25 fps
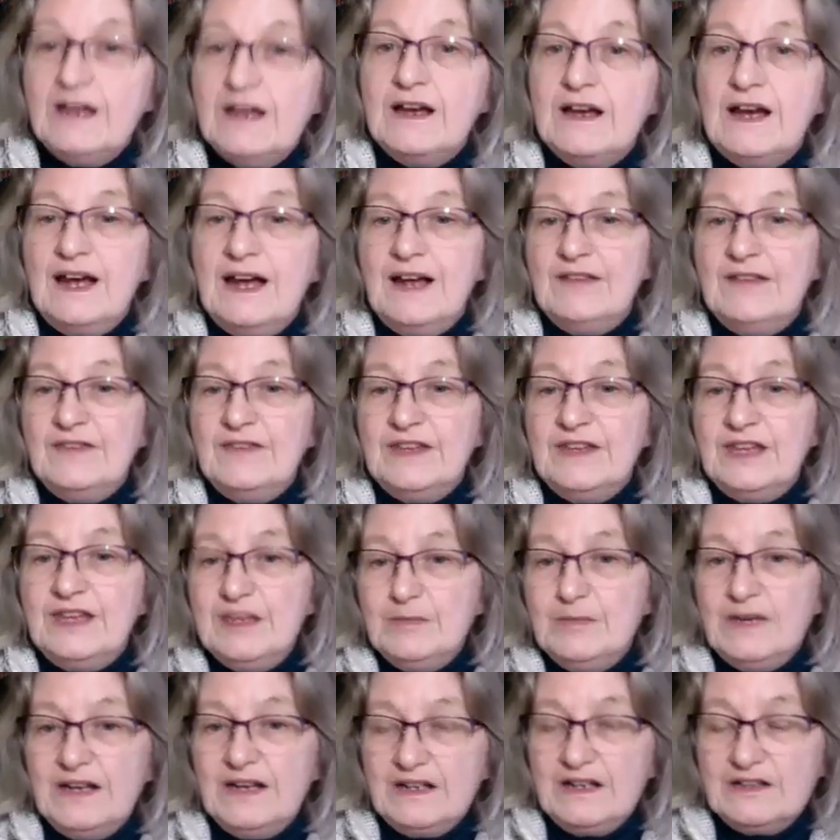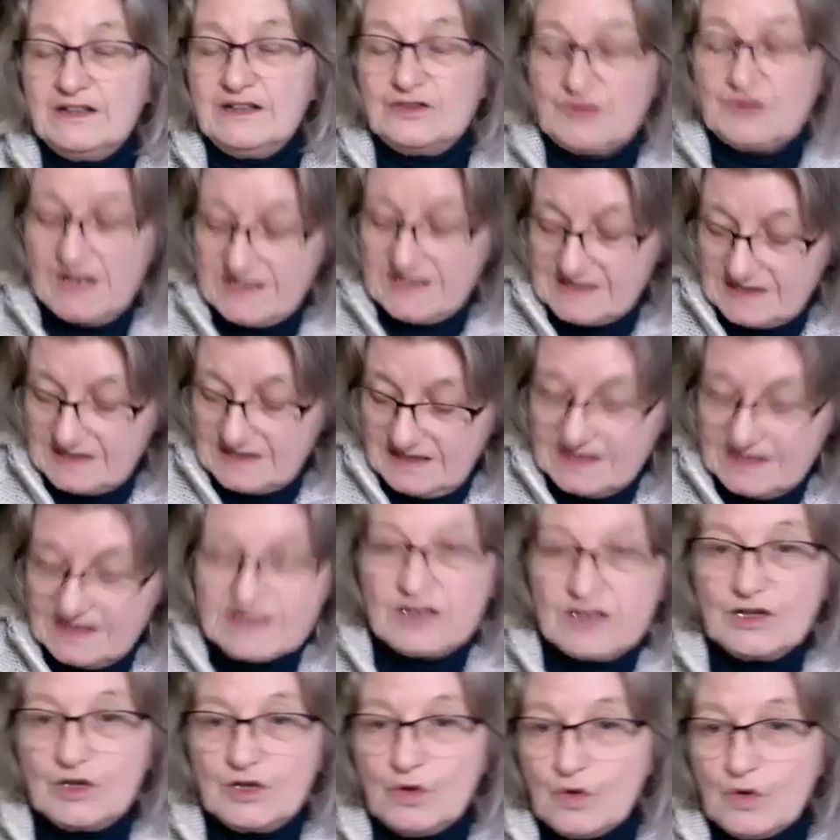And the email address is
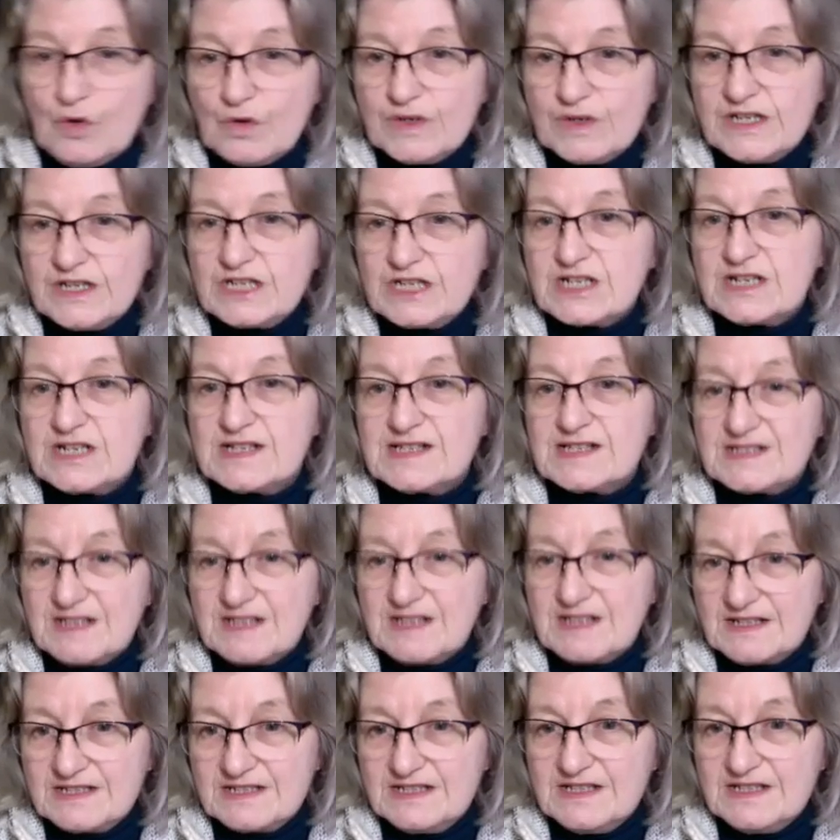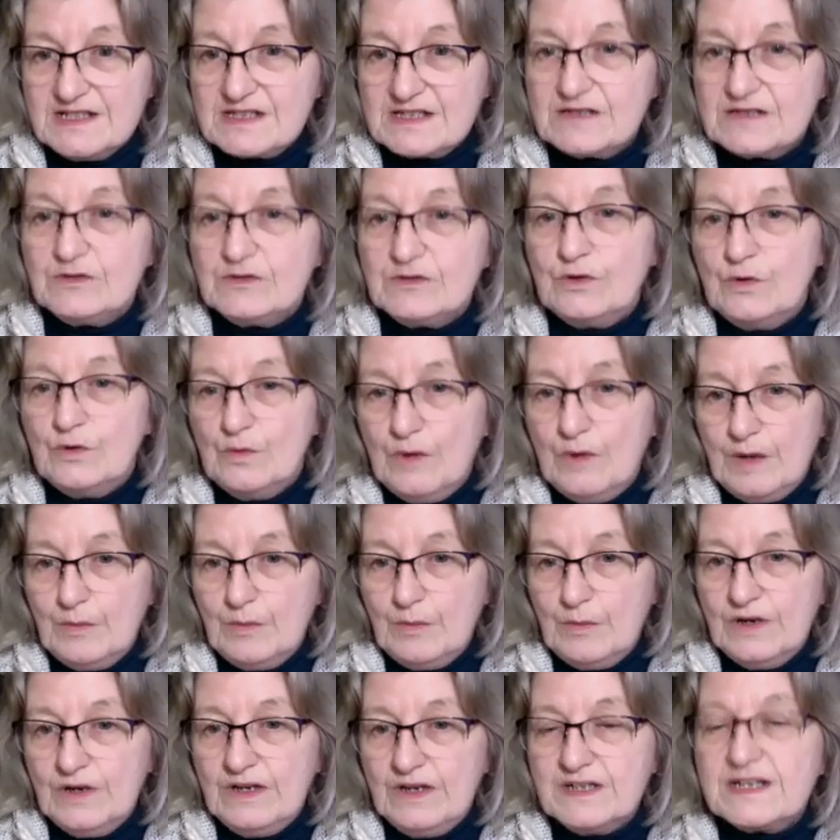Cornish Studies, all one
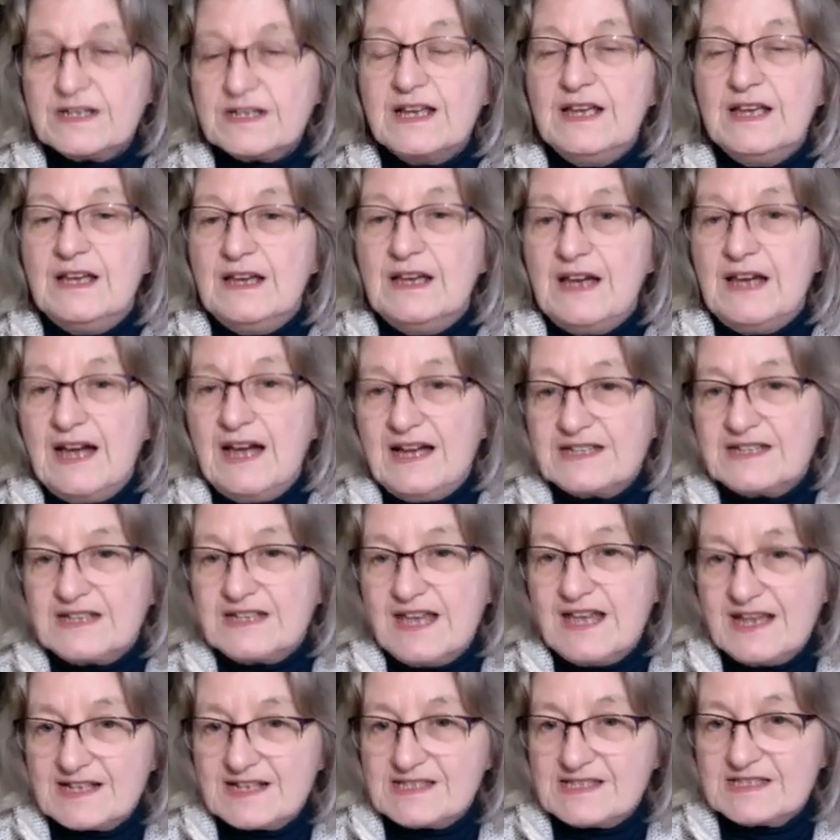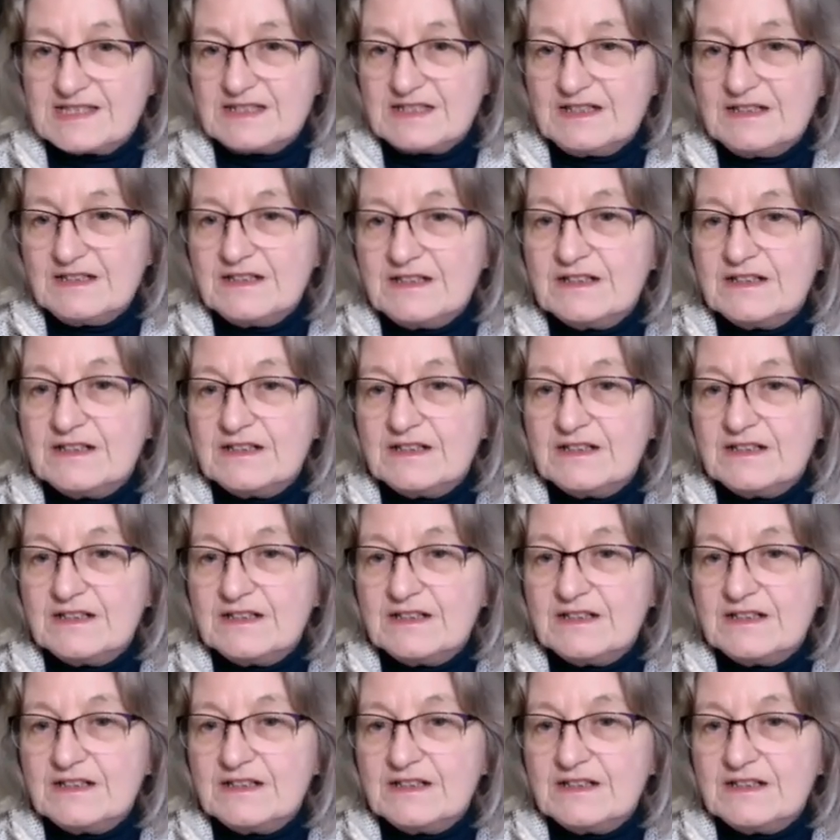word, at exeter.ac.uk.